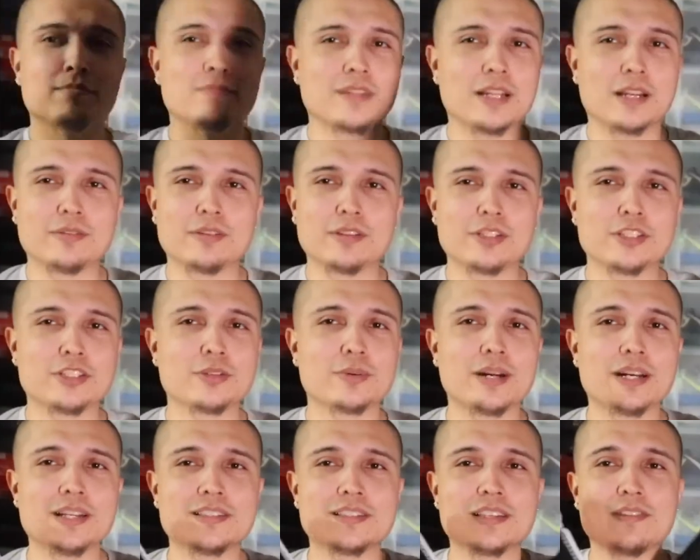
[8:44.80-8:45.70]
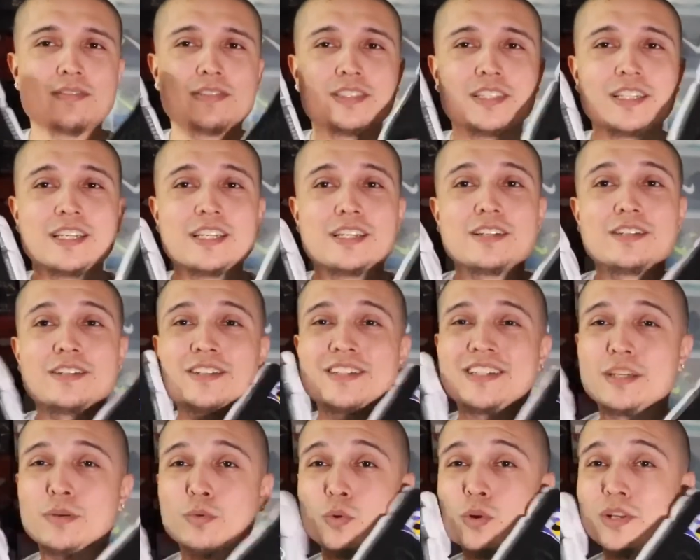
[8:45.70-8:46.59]
Not really sure why it's 17.
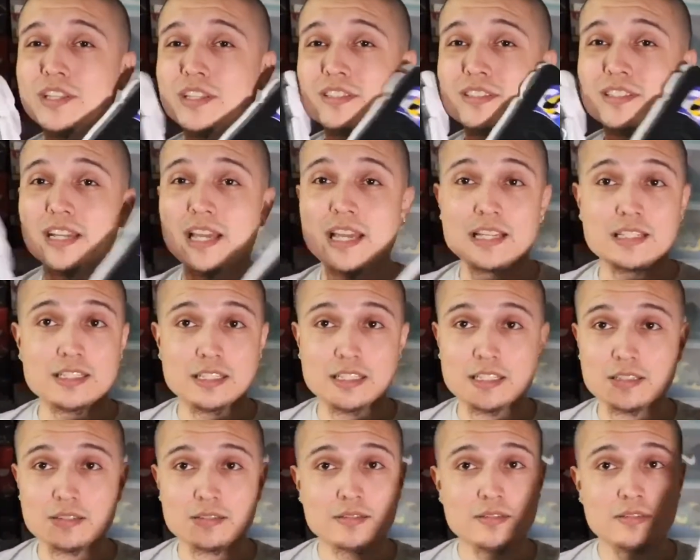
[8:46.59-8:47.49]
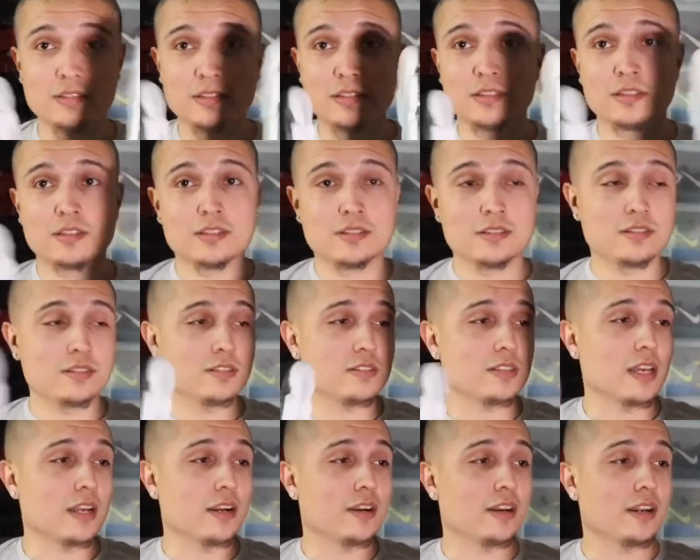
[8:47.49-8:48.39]
He wore these in 18.
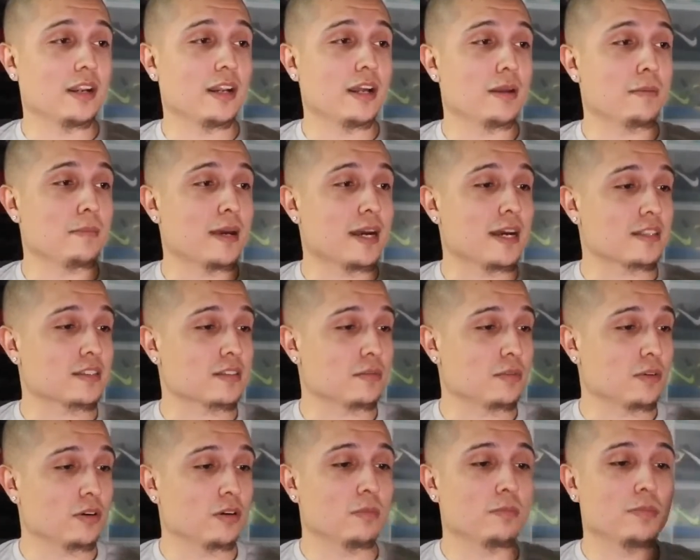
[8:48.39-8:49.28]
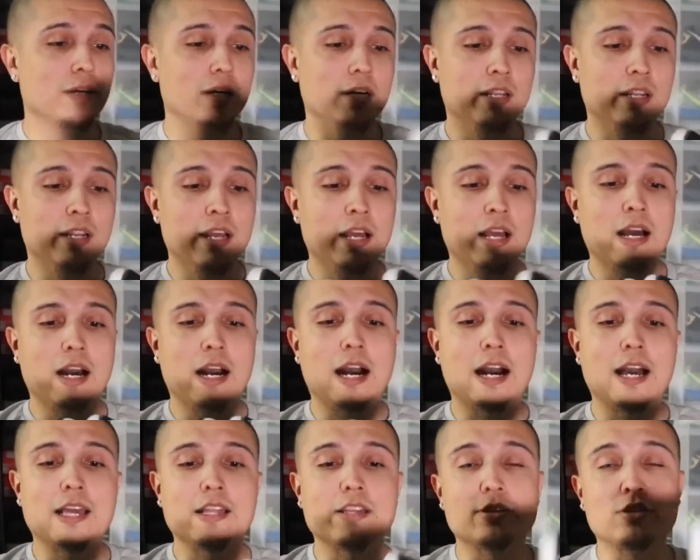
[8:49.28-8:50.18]
Saturday night basketball. But
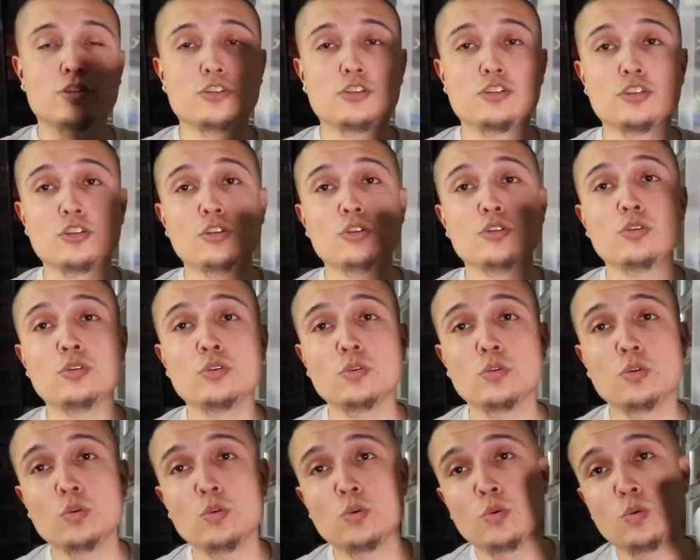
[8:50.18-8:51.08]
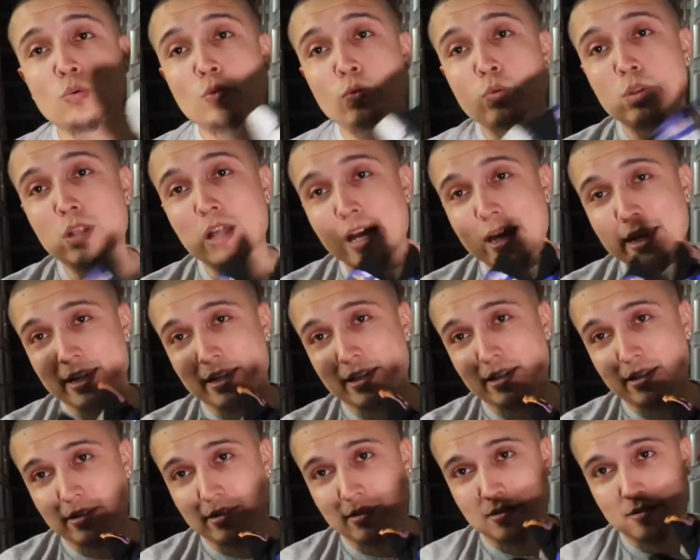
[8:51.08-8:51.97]
I do
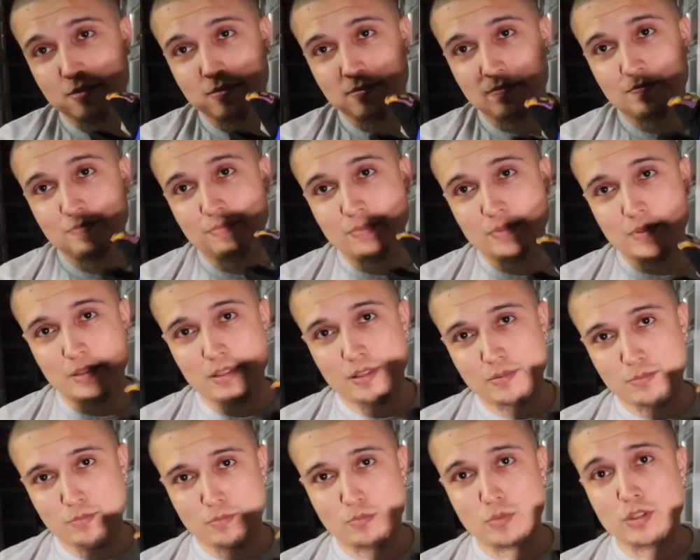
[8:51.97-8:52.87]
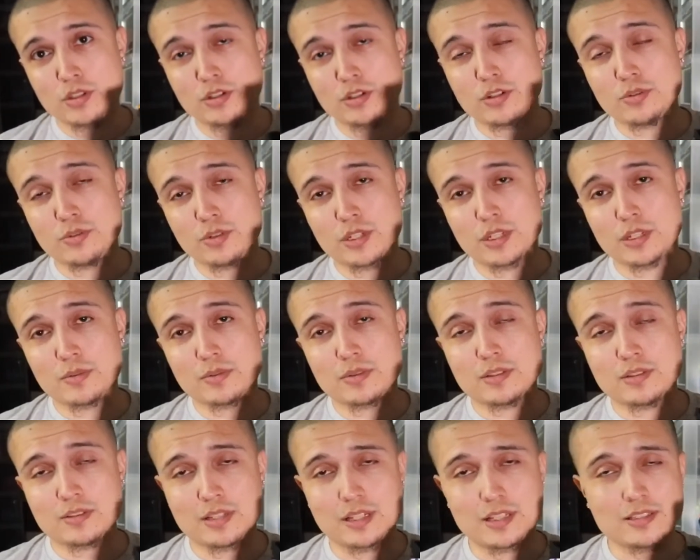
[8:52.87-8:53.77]
like what they're doing again with
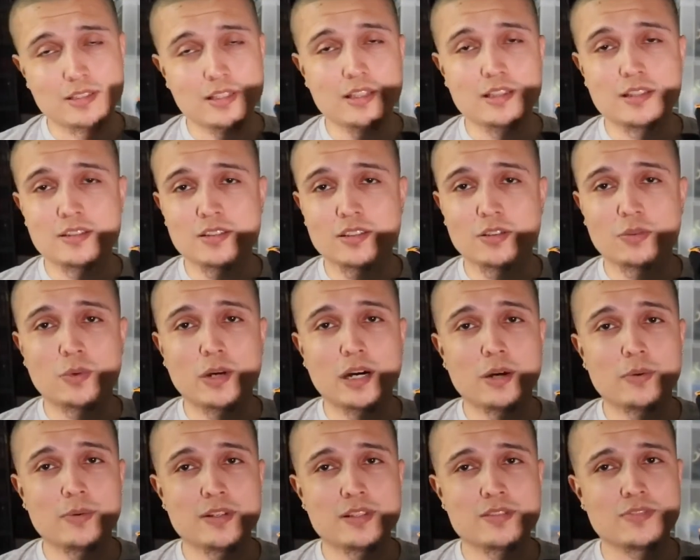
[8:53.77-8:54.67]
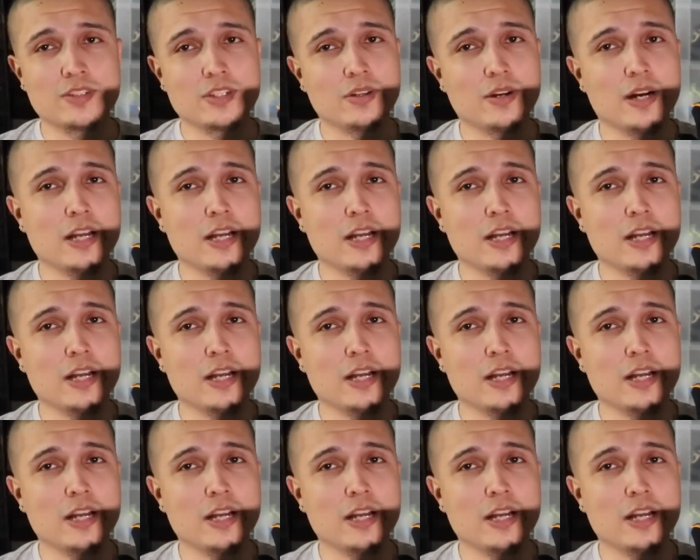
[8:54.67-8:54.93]
these. I said this in the Wild West video.